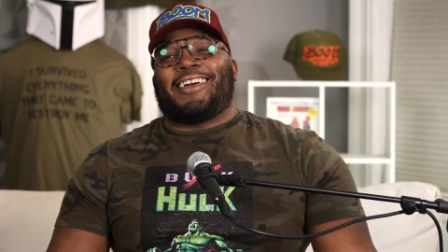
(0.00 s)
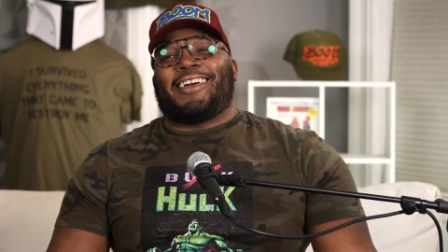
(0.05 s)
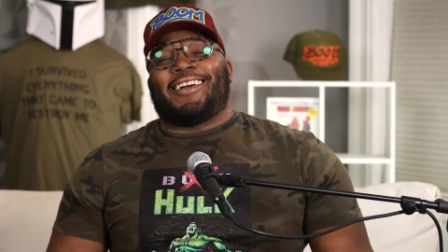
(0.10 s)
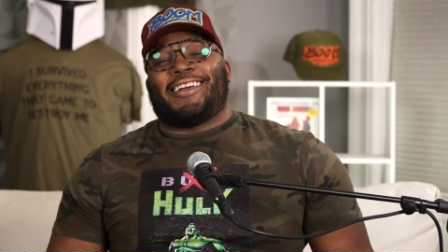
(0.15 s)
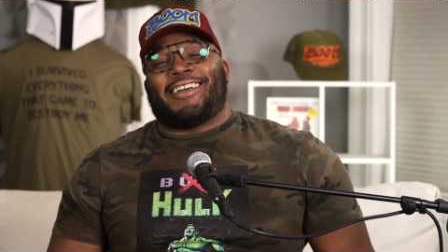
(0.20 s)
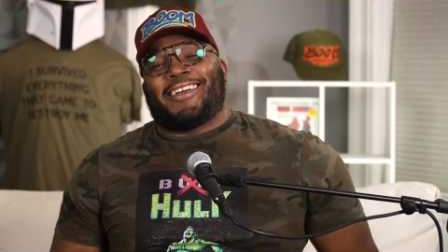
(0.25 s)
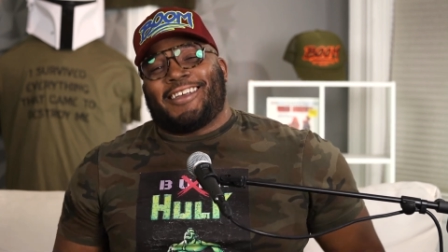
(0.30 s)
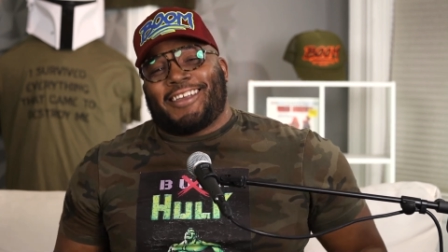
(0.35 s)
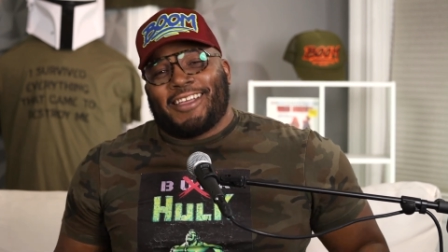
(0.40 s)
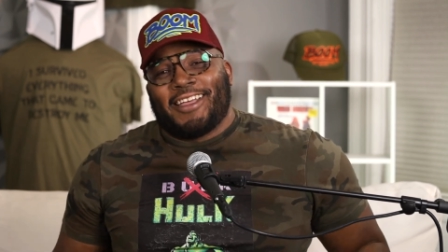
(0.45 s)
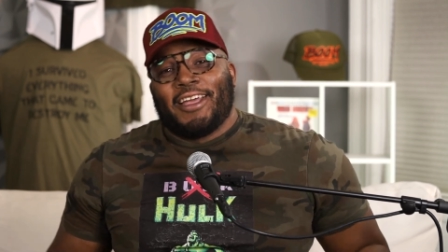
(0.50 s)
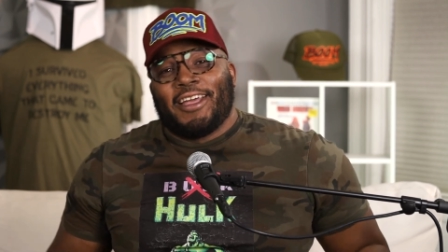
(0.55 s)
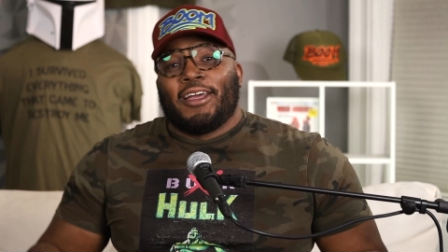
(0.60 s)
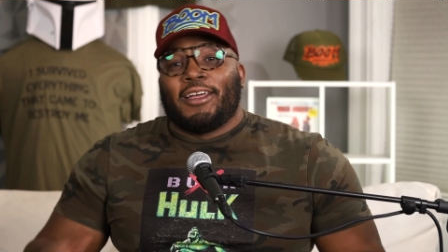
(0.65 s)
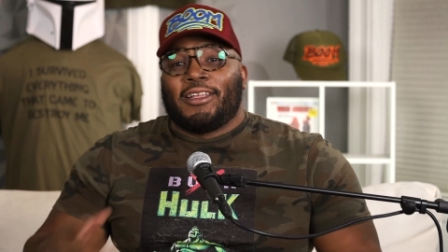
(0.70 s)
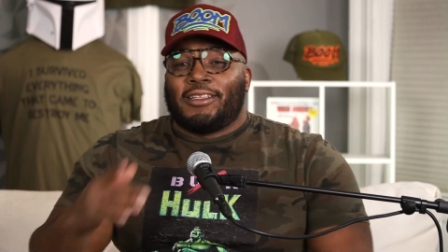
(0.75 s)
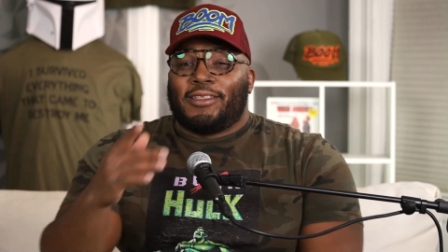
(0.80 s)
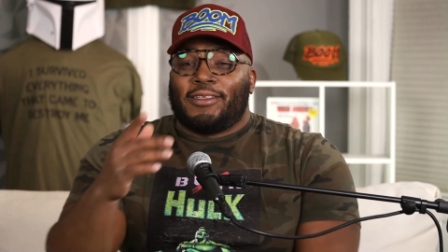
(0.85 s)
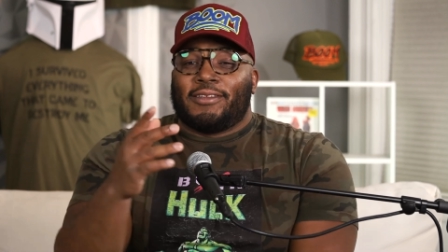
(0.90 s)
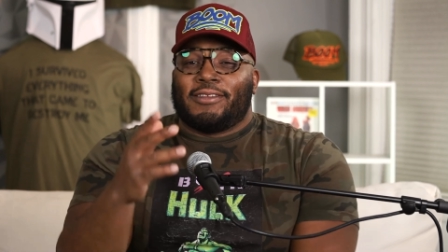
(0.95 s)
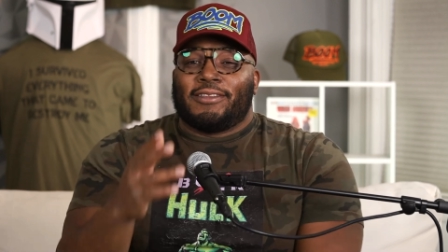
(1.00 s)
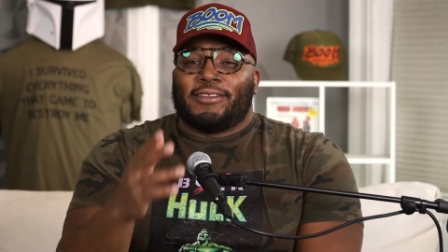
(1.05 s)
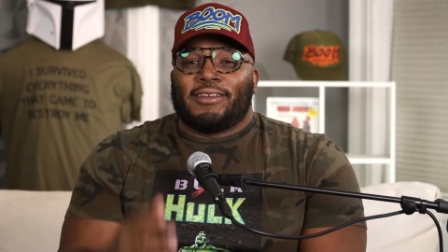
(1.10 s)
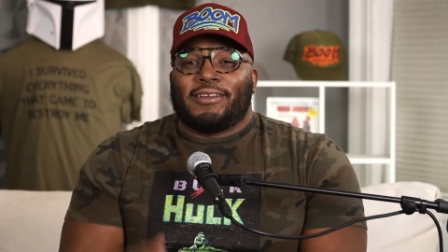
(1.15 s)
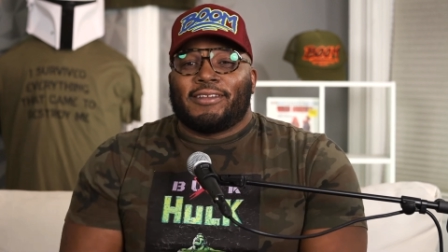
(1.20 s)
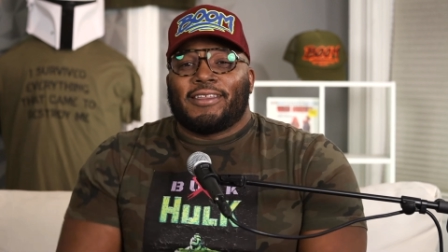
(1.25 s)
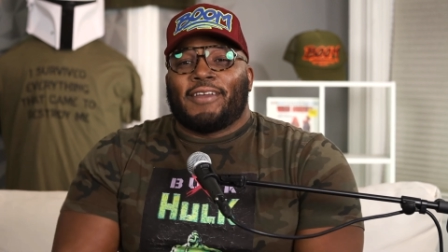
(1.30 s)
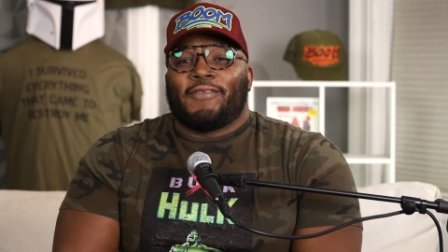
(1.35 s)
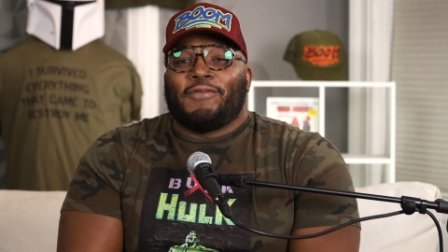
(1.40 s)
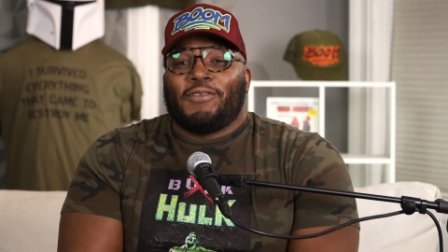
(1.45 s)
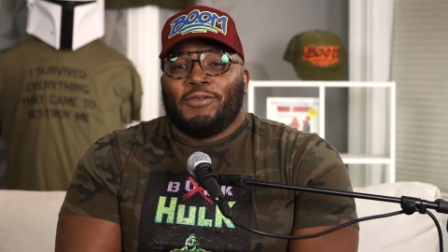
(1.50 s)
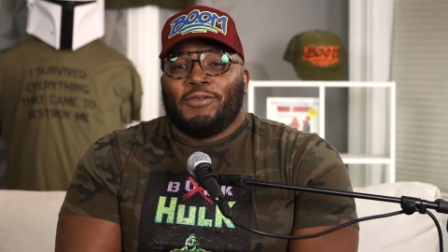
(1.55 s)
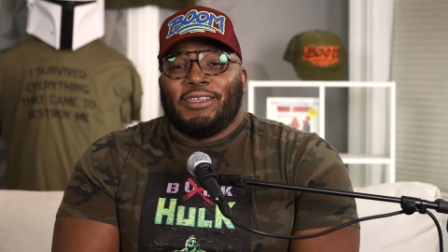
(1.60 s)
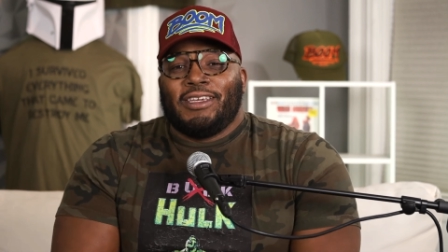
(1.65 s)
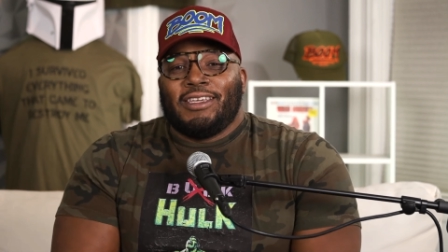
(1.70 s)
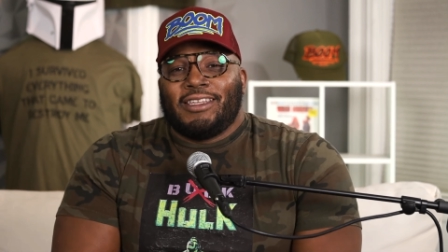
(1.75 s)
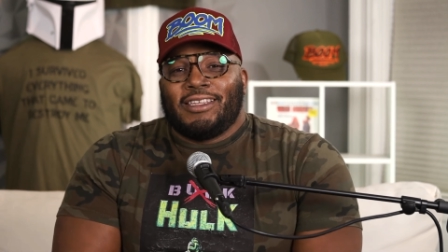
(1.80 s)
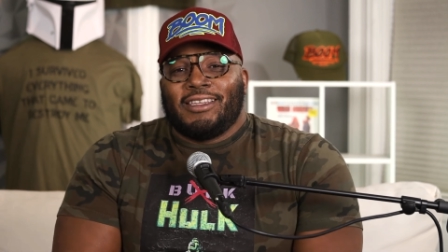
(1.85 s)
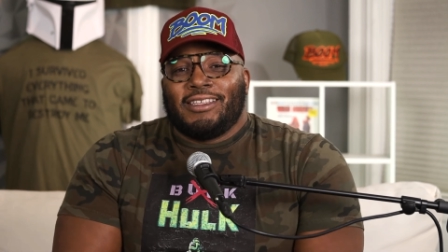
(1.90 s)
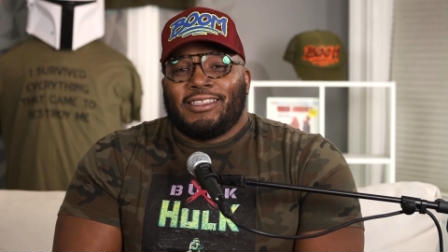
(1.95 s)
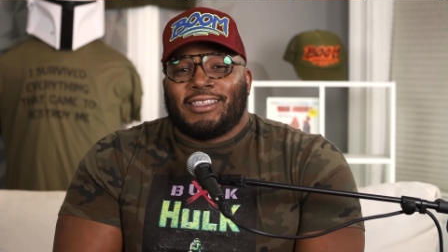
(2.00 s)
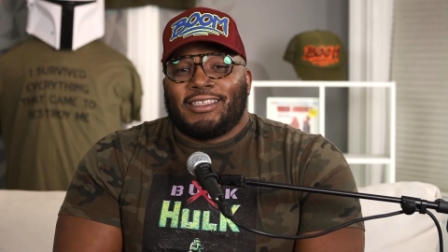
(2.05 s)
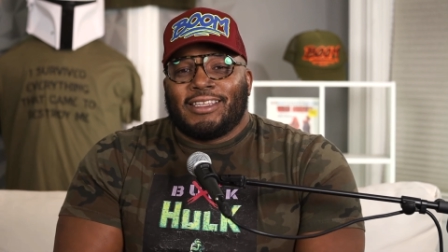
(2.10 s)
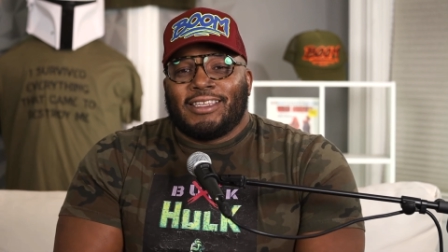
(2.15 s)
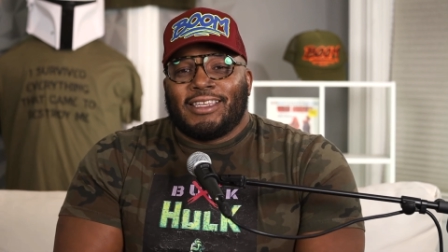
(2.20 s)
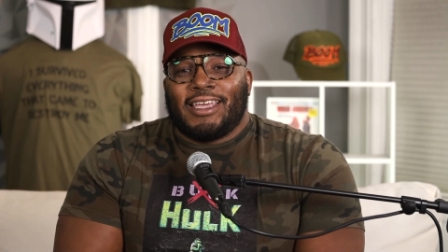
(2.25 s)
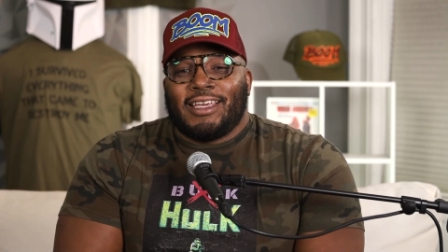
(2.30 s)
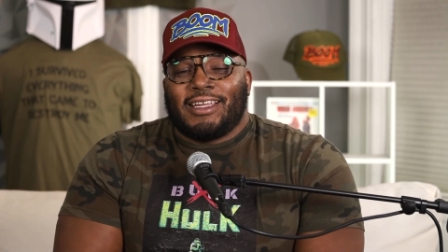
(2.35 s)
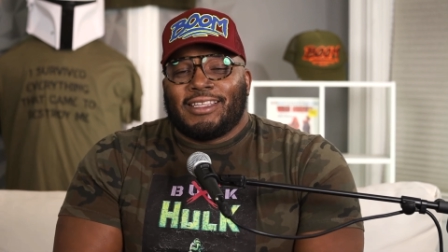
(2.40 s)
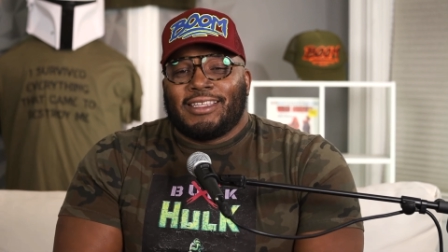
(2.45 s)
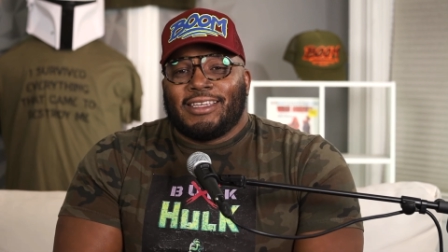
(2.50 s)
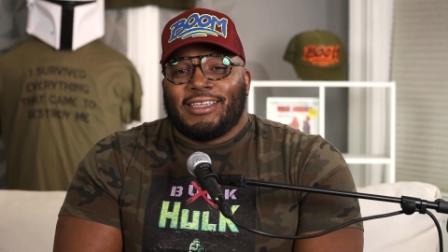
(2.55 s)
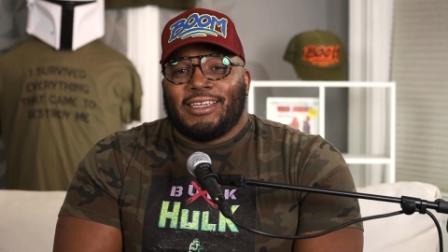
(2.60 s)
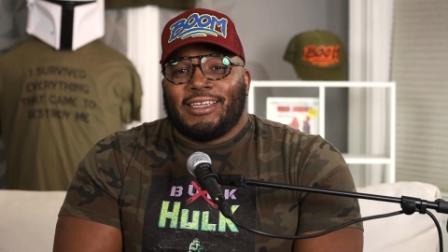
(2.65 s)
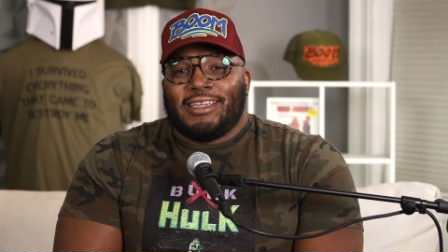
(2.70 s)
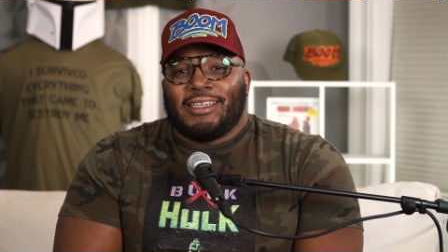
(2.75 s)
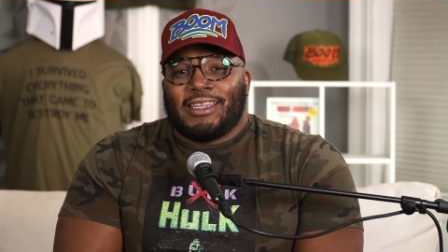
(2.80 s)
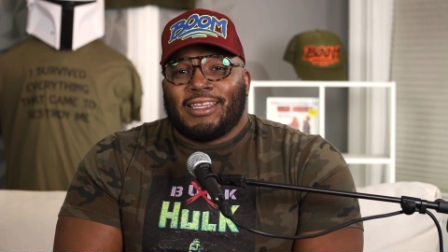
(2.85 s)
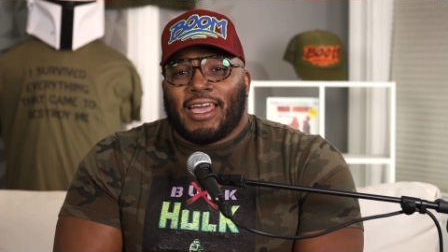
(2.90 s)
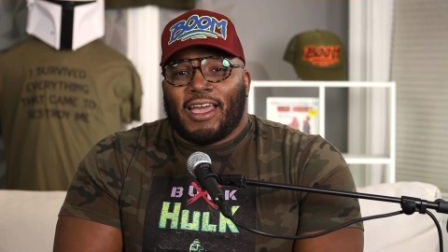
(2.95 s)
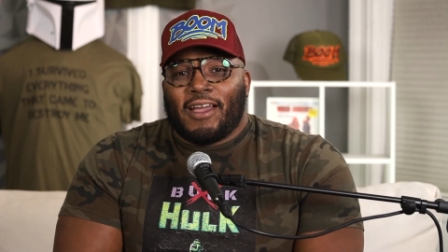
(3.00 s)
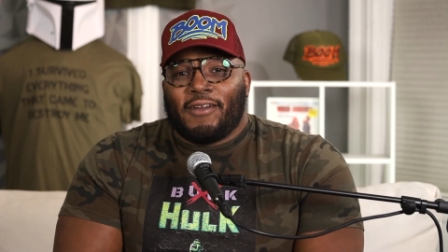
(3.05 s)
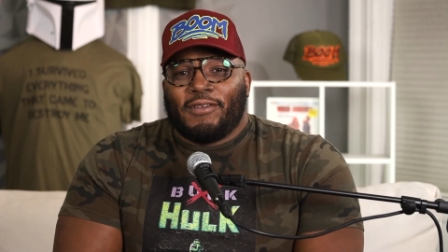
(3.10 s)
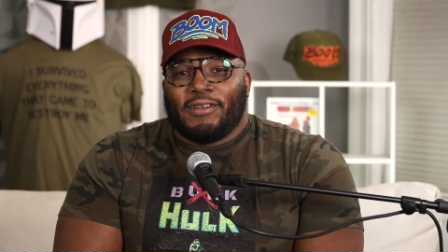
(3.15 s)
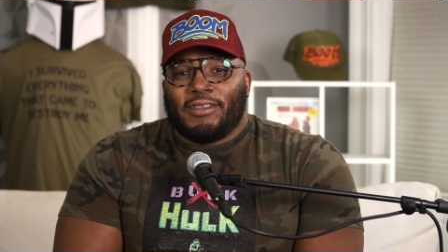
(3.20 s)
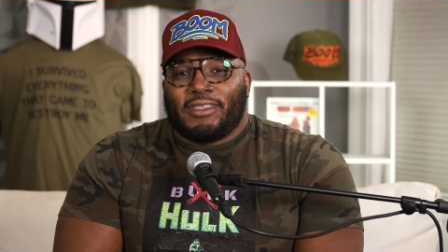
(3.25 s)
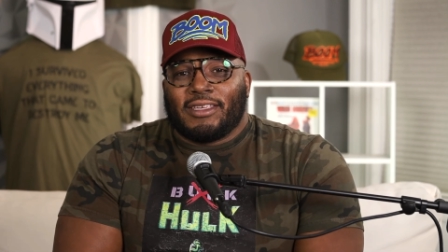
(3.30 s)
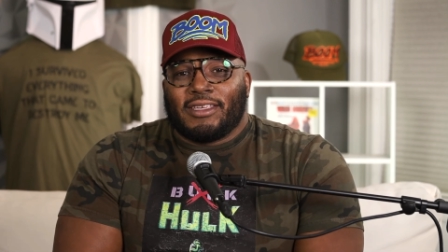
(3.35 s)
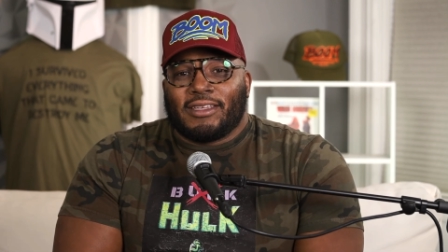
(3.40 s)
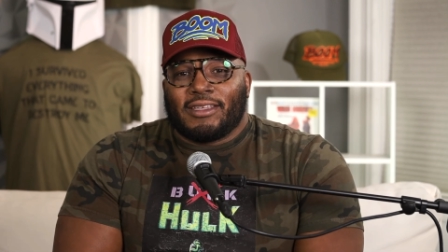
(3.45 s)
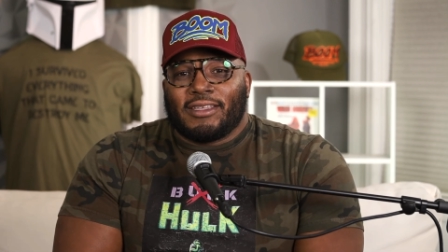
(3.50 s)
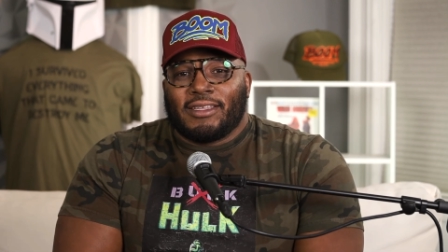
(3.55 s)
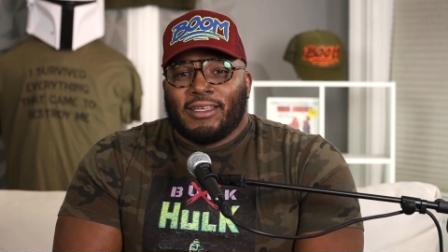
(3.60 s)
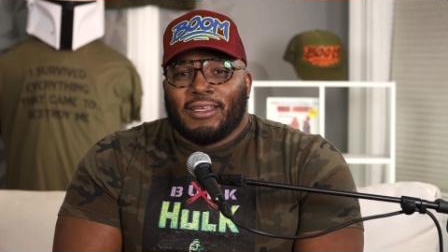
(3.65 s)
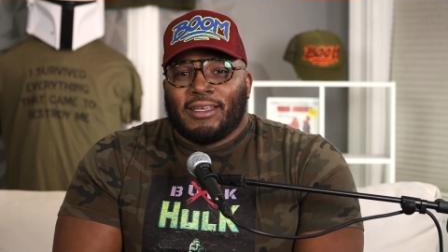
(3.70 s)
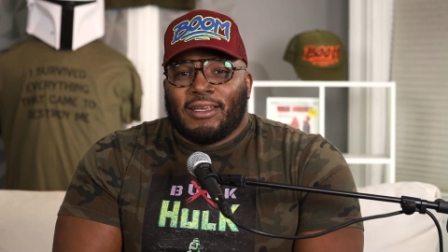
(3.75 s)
If you need anything, they clean everything.